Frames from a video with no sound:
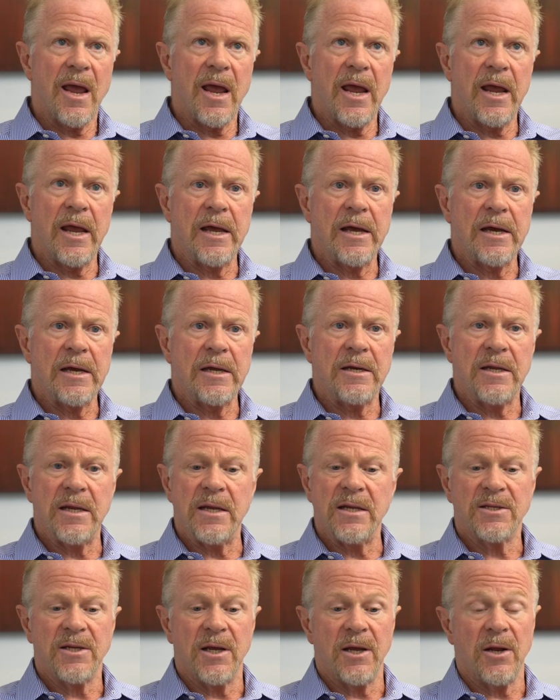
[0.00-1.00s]
And he
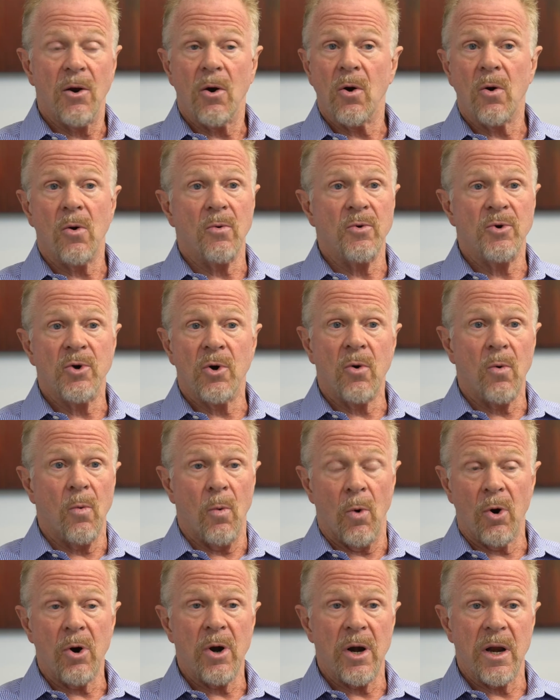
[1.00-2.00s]
said, "Oh, don't
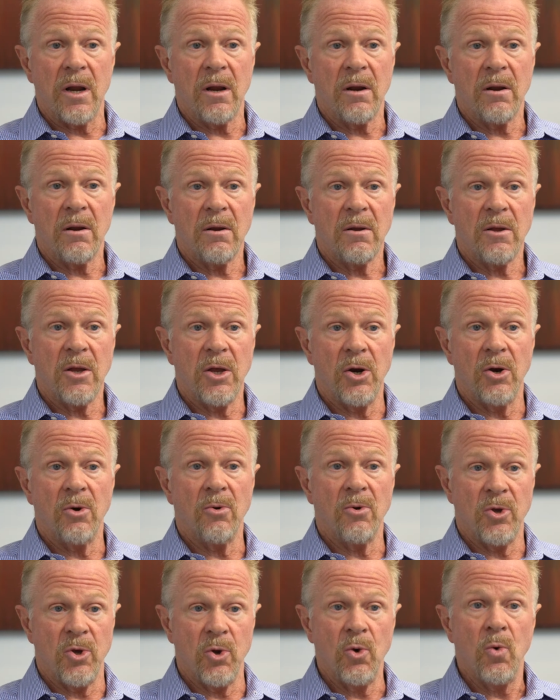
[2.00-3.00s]
worry,
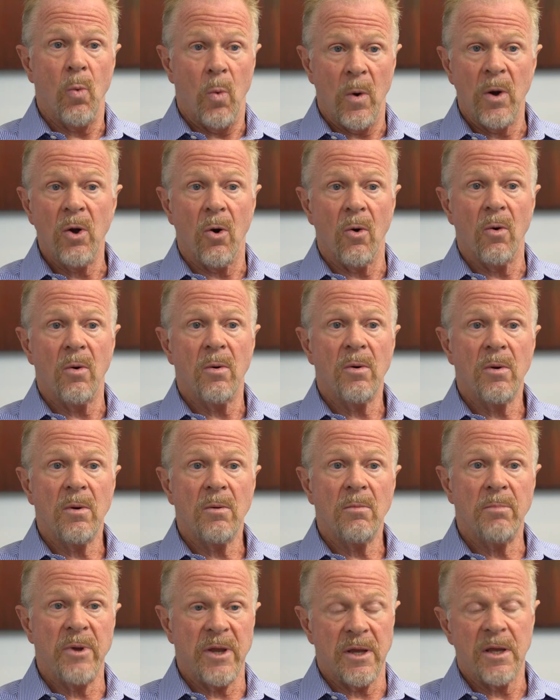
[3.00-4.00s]
you will
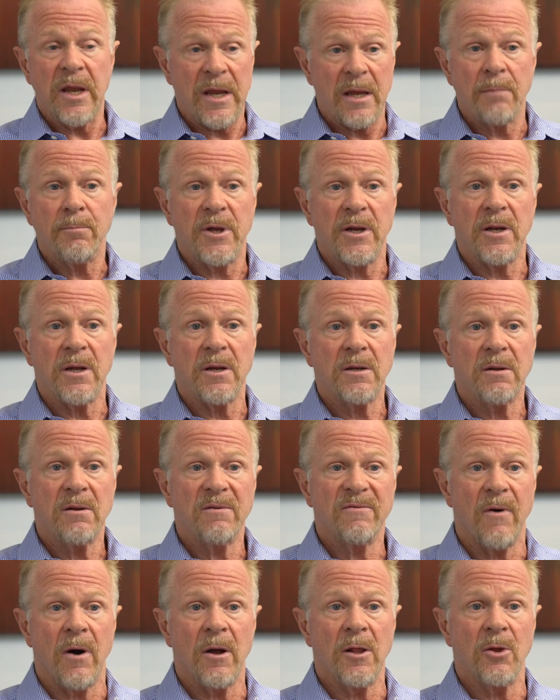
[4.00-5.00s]
be impotent
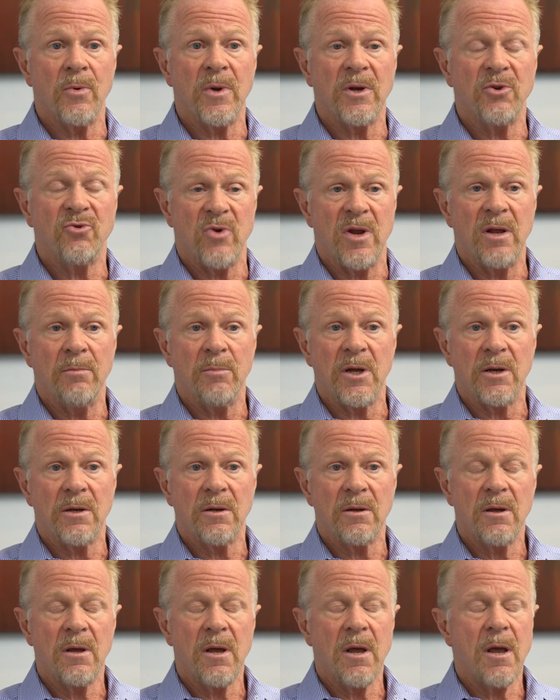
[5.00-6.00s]
following treatment."
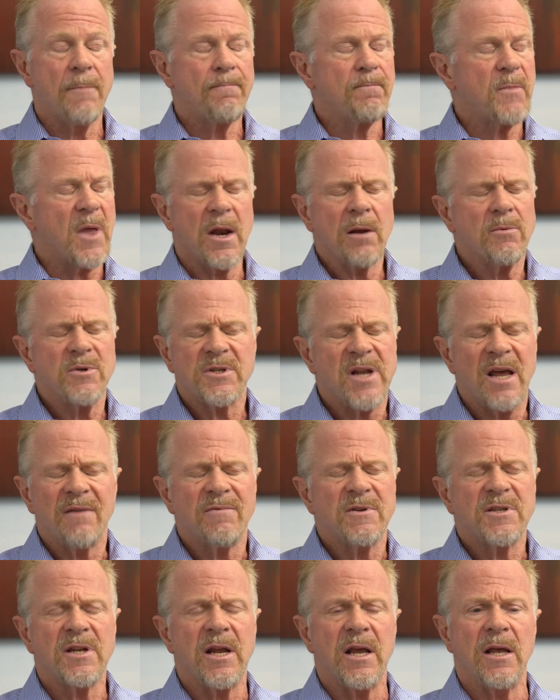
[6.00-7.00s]
And I was
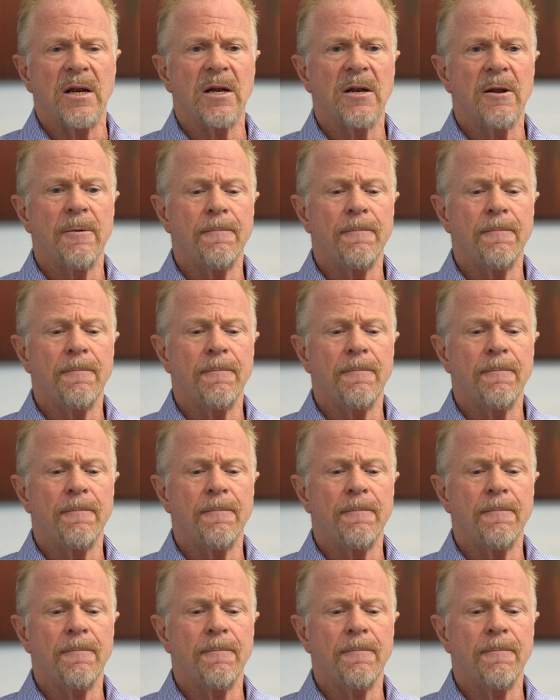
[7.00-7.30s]
devastated.